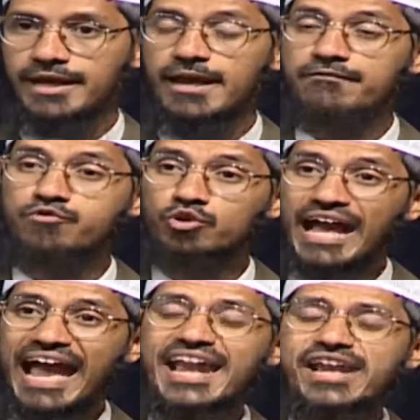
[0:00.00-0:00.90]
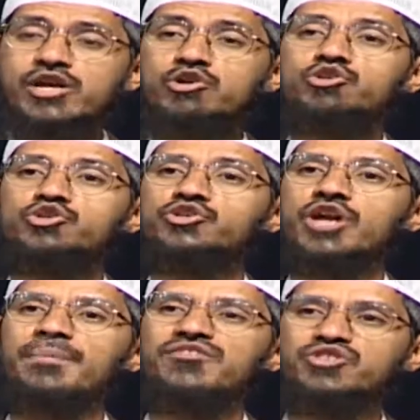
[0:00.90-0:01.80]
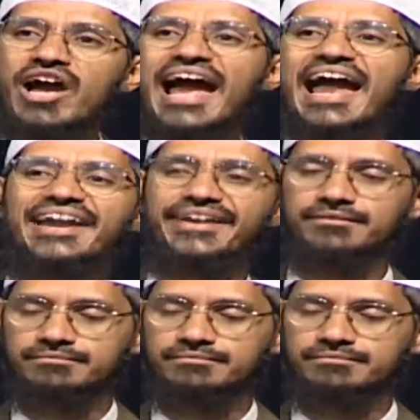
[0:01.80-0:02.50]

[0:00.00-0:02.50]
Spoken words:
if you can, you should stop it with your hand.